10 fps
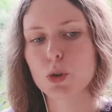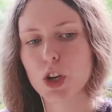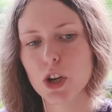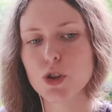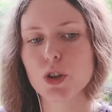You
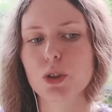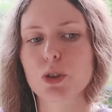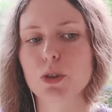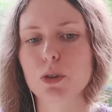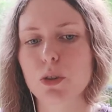change it
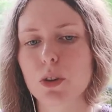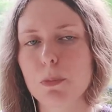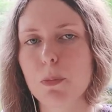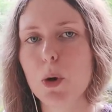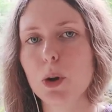to
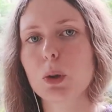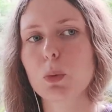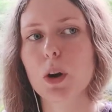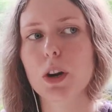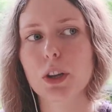the
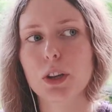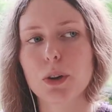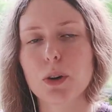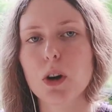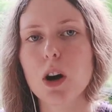point where
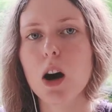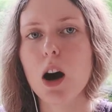you